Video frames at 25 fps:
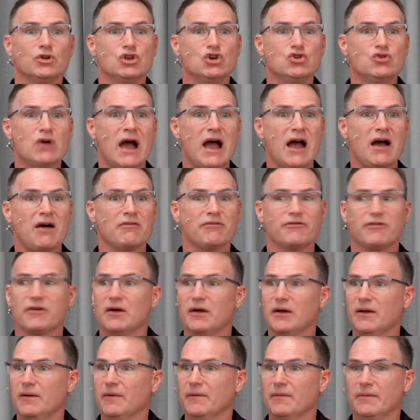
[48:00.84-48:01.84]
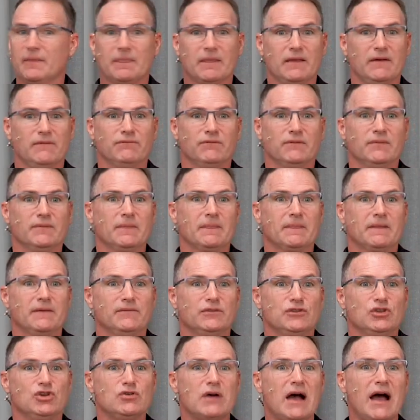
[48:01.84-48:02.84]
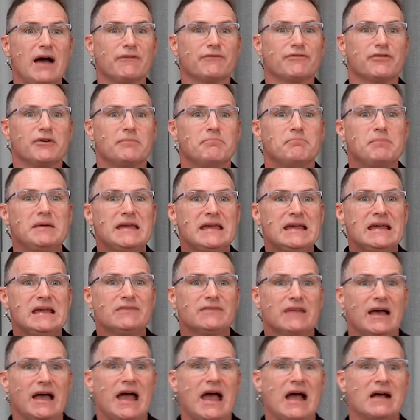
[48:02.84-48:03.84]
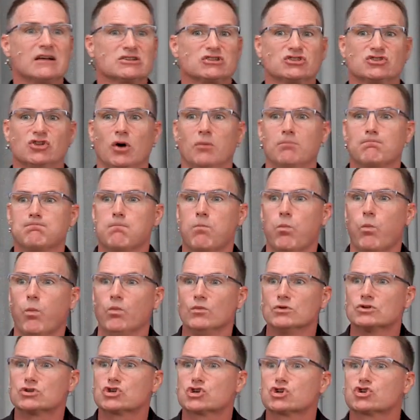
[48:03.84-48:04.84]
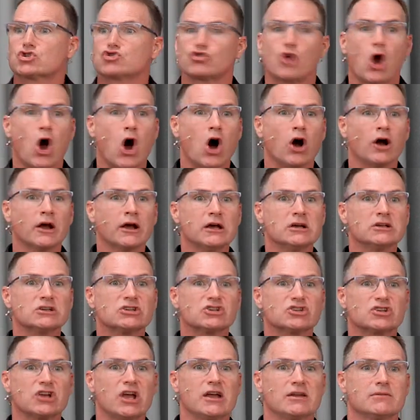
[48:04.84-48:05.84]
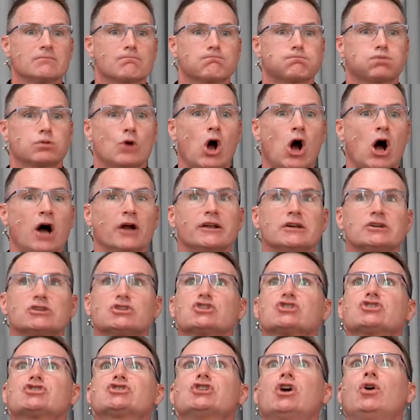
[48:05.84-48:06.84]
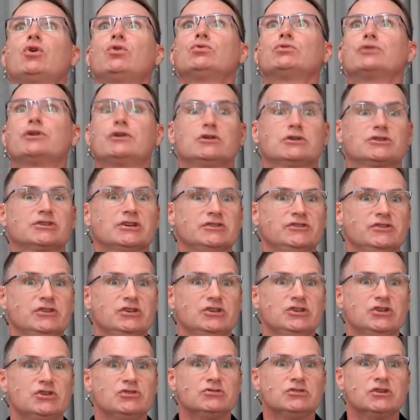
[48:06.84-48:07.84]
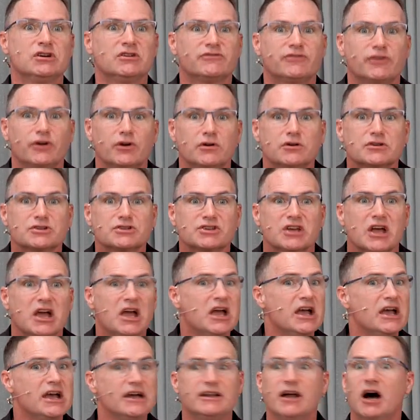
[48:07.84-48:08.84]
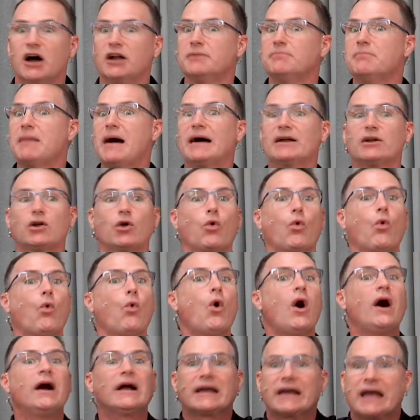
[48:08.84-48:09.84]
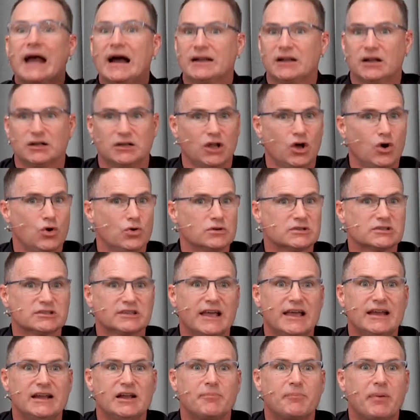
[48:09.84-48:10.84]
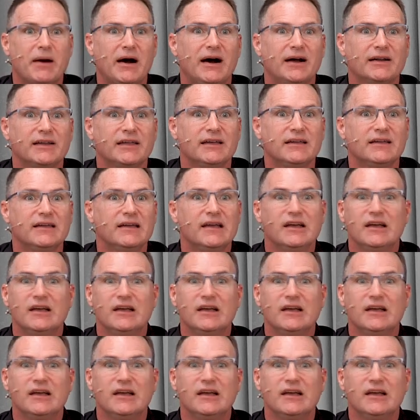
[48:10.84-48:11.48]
you have you have the bean that has the strongest and broadest shoulders in the universe. It doesn't matter what kind of load's laid upon it.